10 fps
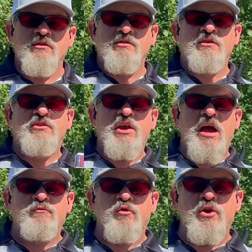
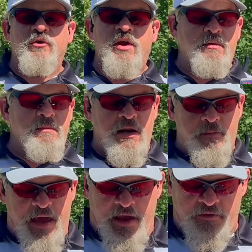CCI 40 grain mini
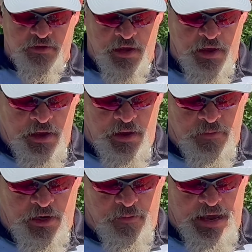mags.
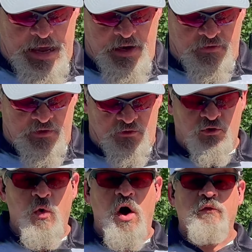Mini mags is
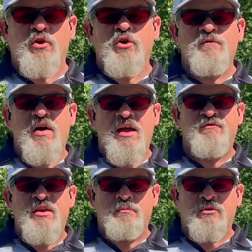1235
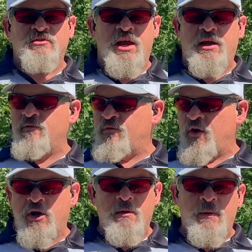feet per second,
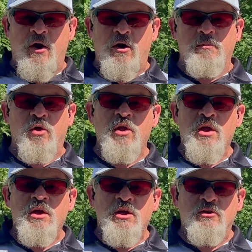very comparable
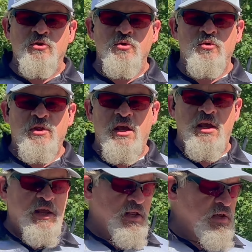to
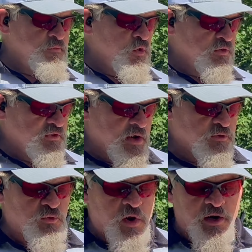the Ely force that I
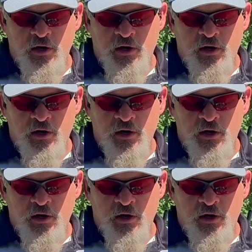was running a